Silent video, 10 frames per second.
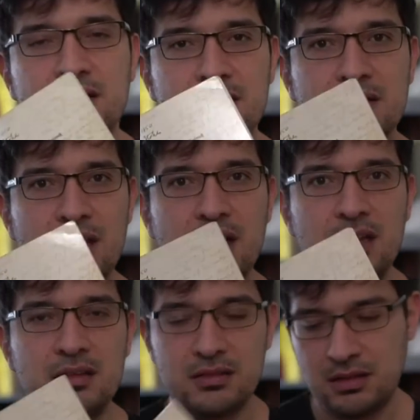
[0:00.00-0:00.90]
like
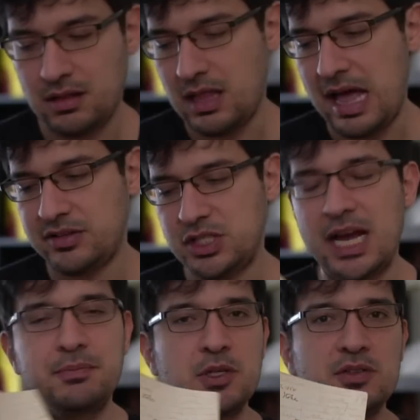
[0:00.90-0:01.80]
the last
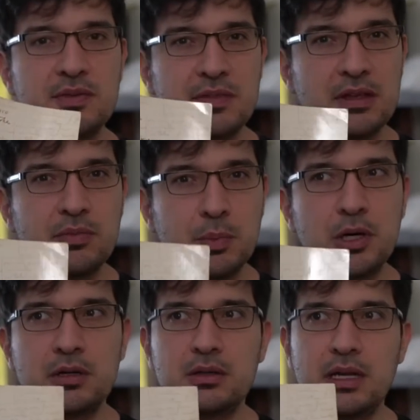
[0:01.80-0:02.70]
chapters of this
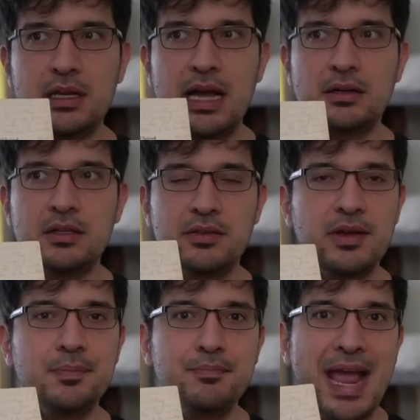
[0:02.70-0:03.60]
book, like calculus
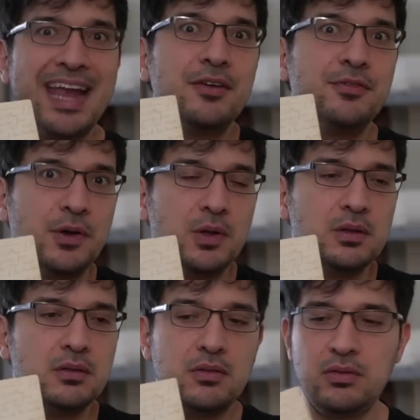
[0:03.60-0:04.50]
on
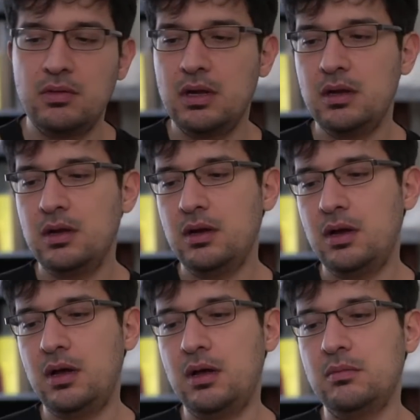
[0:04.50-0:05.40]
manifolds.
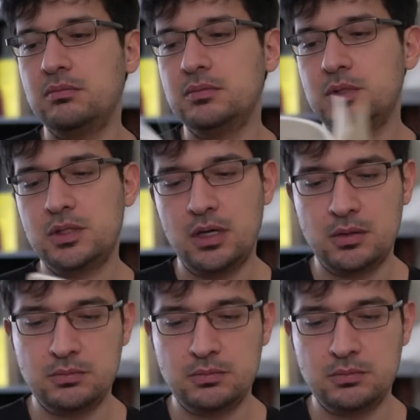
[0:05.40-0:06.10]
So